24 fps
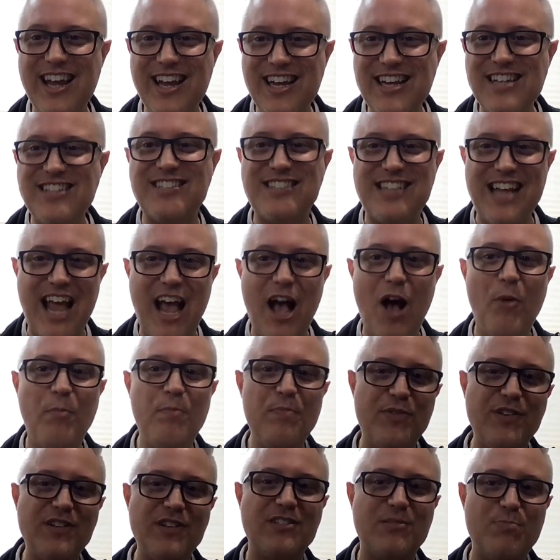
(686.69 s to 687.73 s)
is to help
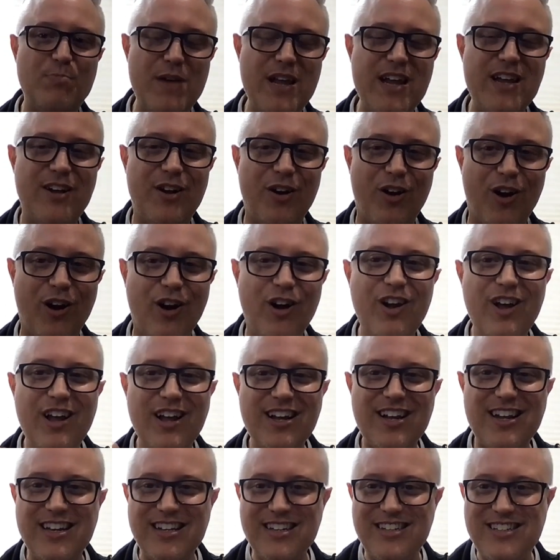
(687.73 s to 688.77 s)
the speaker
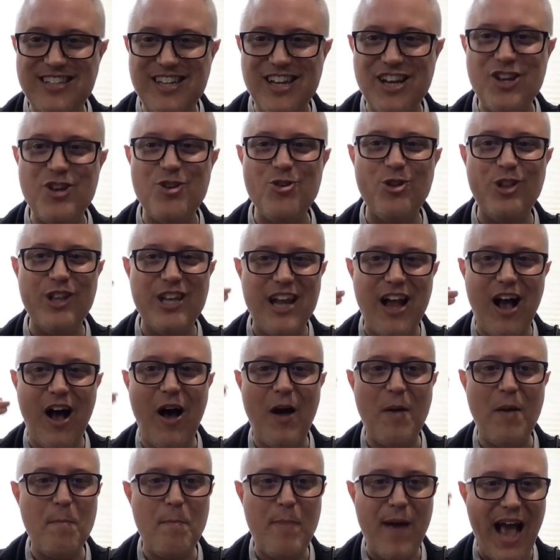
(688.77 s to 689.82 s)
continually
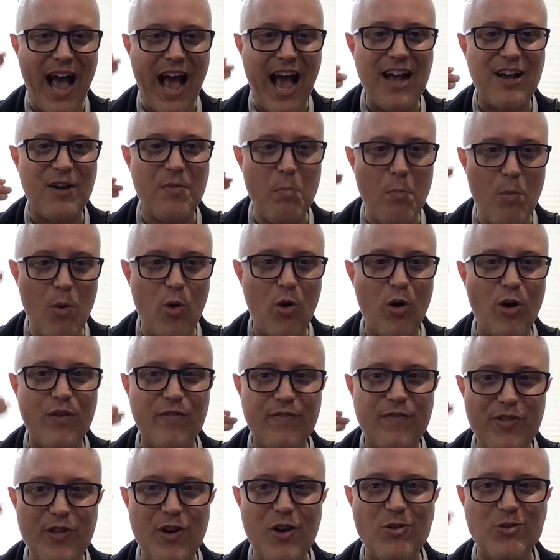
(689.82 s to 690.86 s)
unpack more
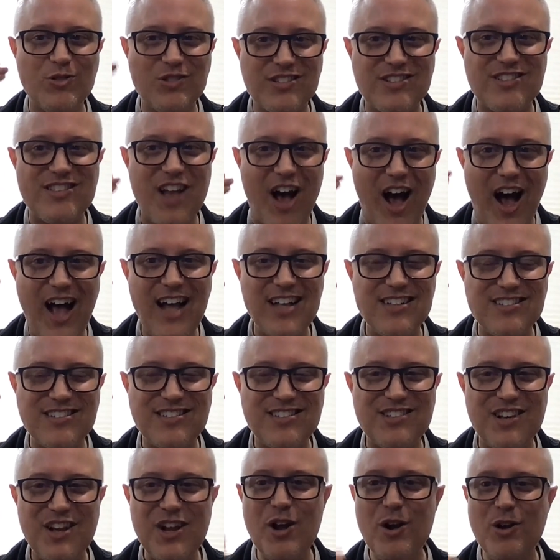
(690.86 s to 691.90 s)
of those thoughts